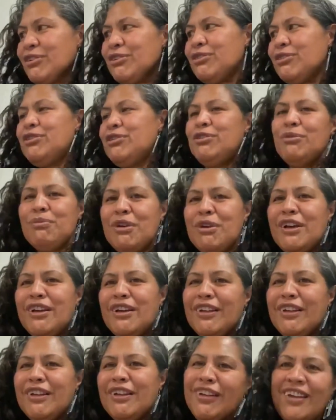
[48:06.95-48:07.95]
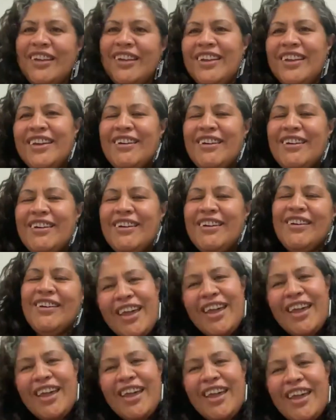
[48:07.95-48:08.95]
got good humor, you know,
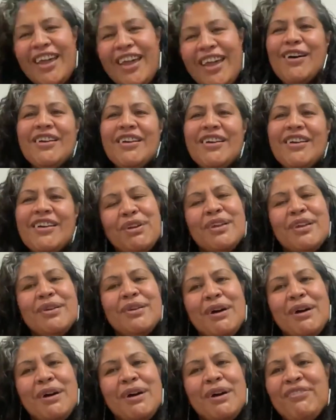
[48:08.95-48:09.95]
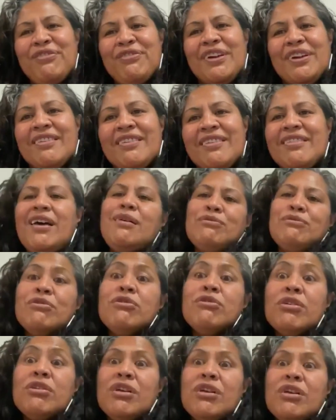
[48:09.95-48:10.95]
it's like, how can I bring my funny
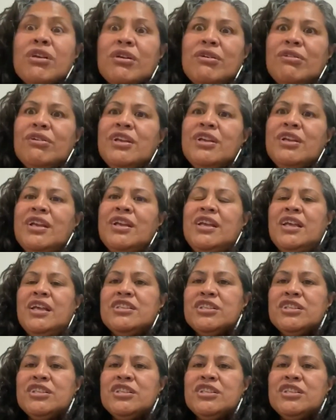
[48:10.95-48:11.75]
Samoan girl